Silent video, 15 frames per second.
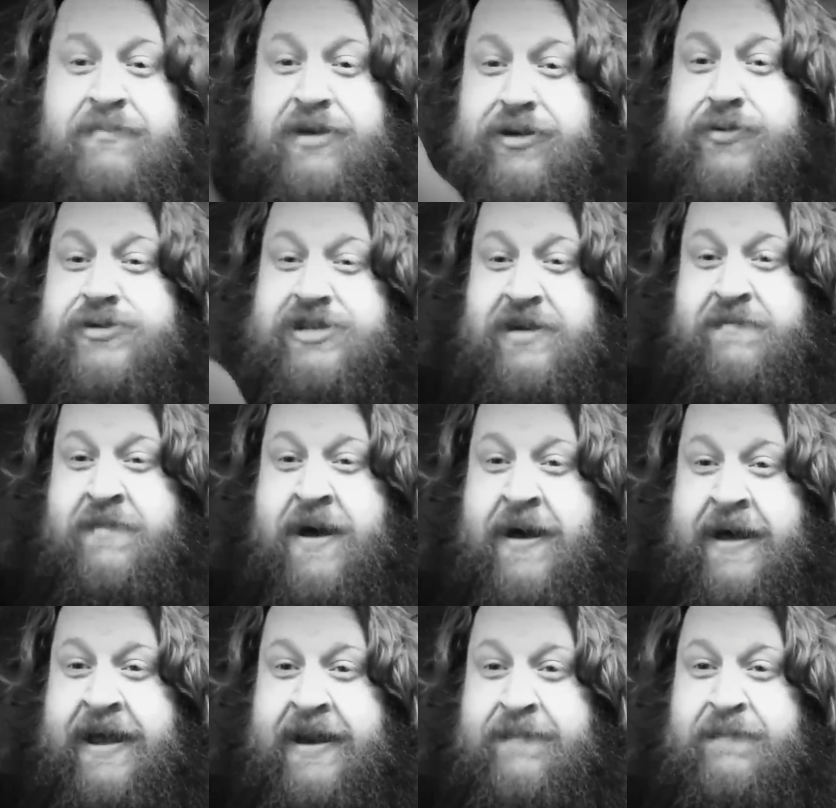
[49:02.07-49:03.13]
using
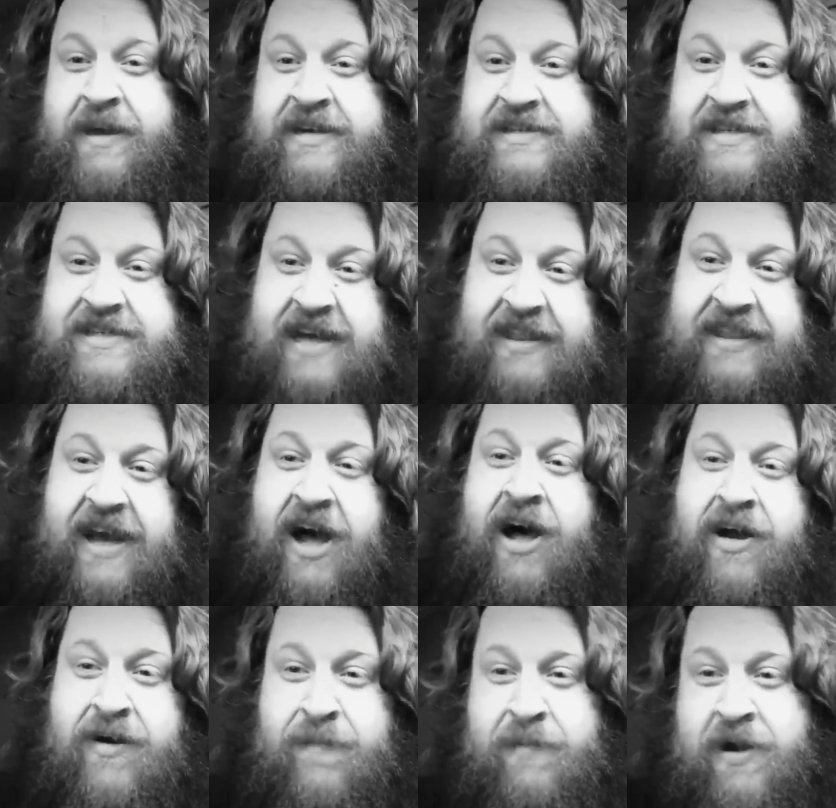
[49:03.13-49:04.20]
mine because it's got the
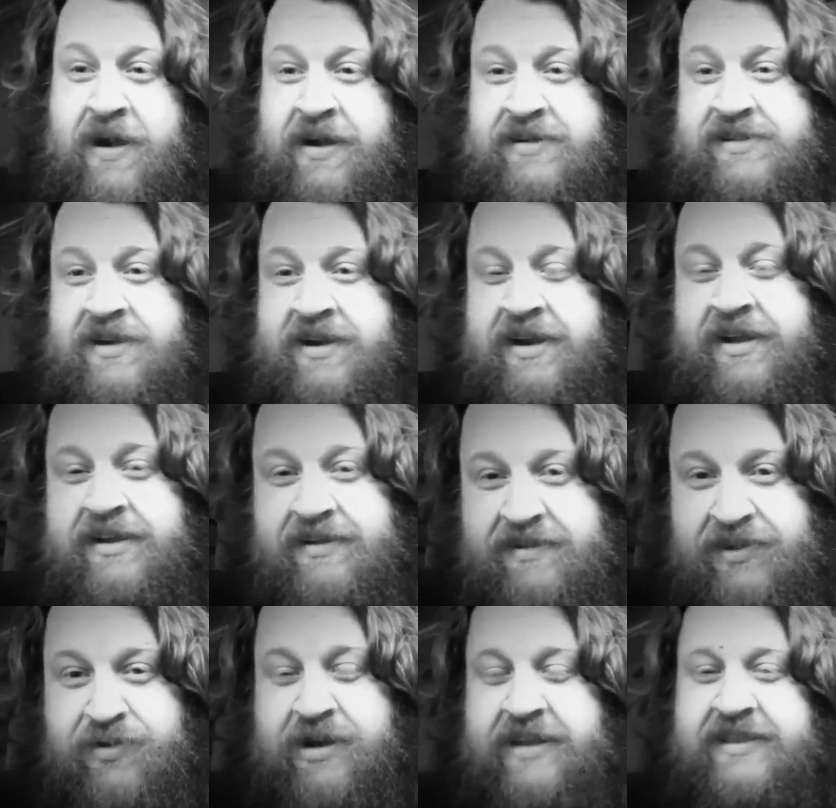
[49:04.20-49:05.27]
OtterBox on it.
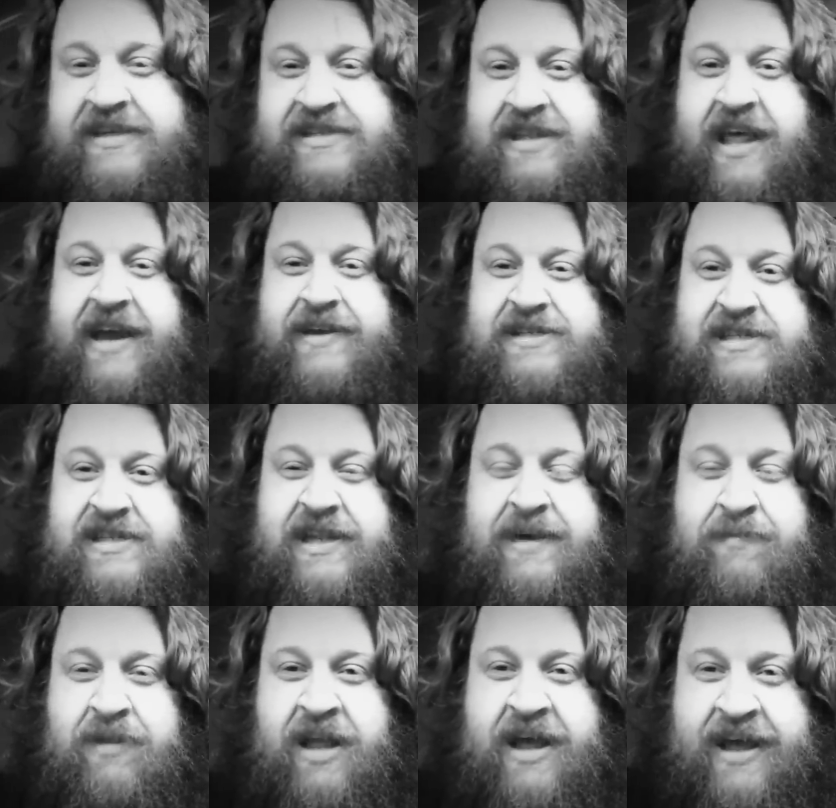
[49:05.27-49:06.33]
You got this like
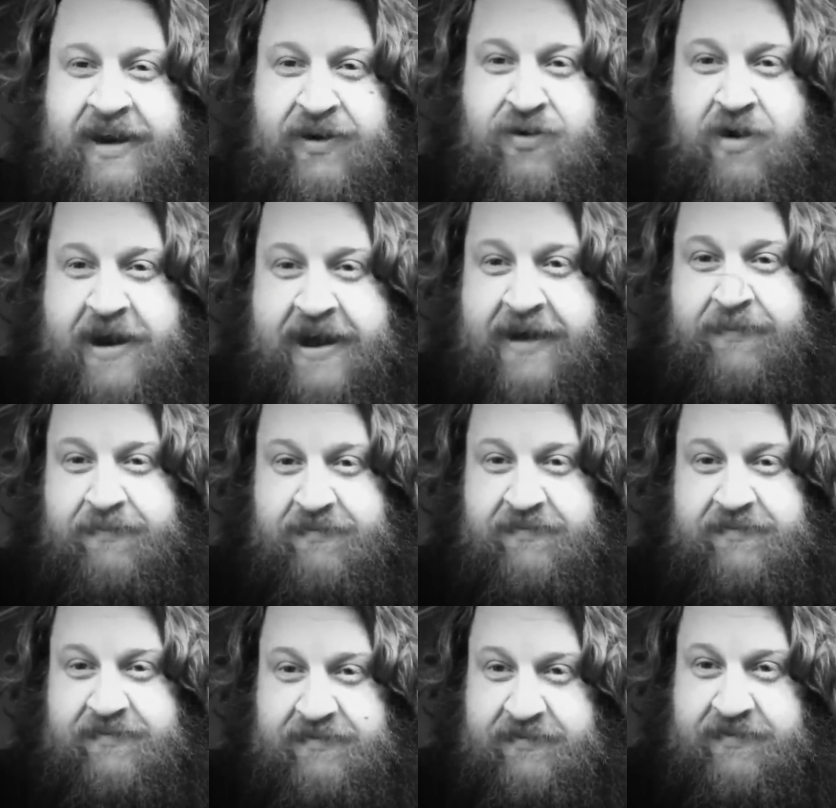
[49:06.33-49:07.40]
slimline crap.
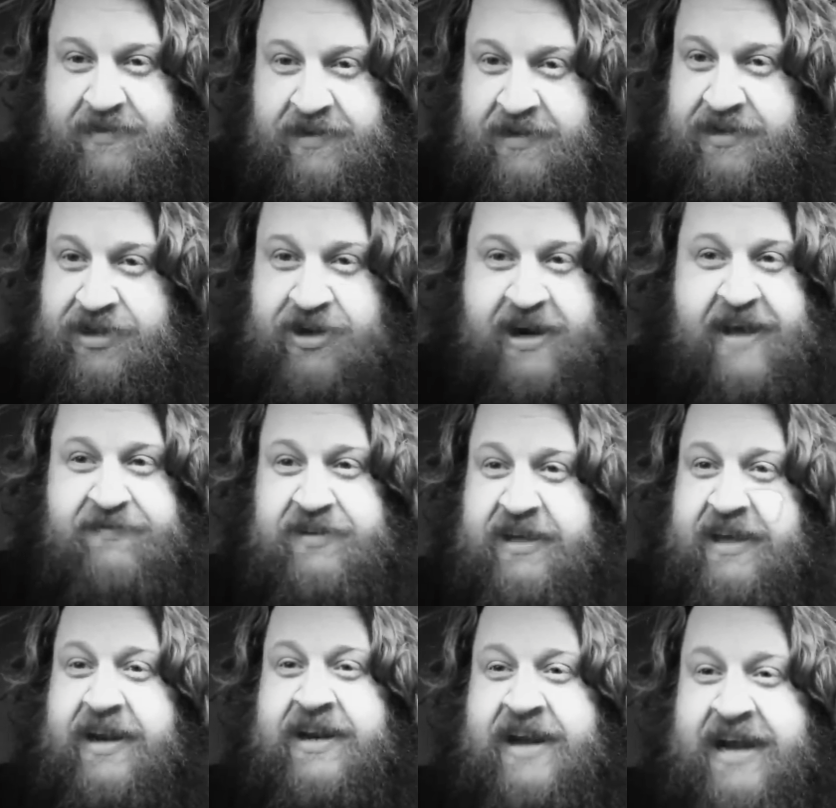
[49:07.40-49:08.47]
You're gonna have to
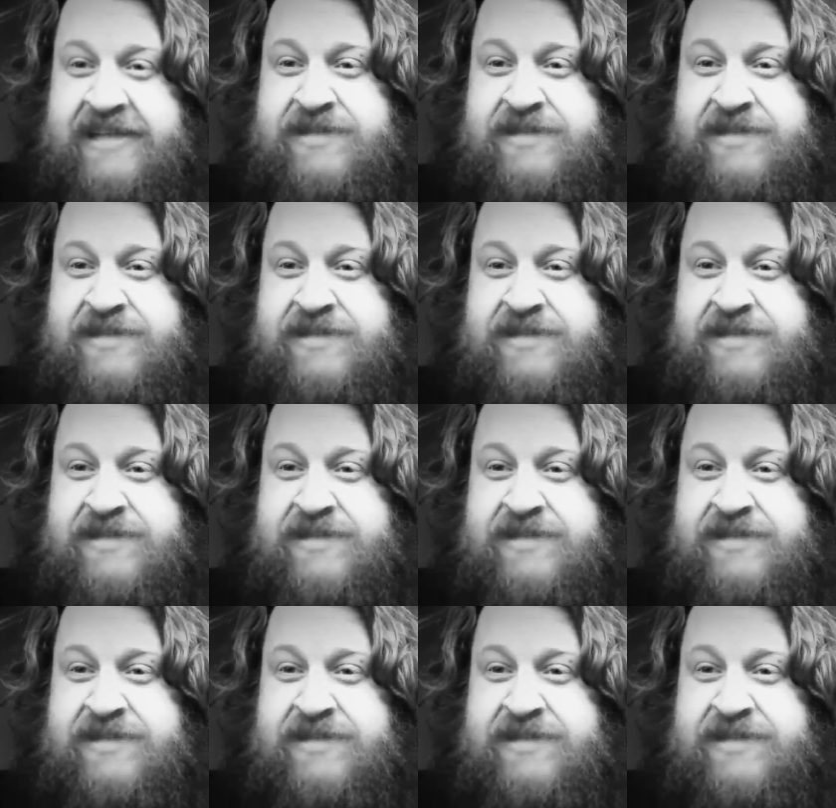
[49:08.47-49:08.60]
get a nice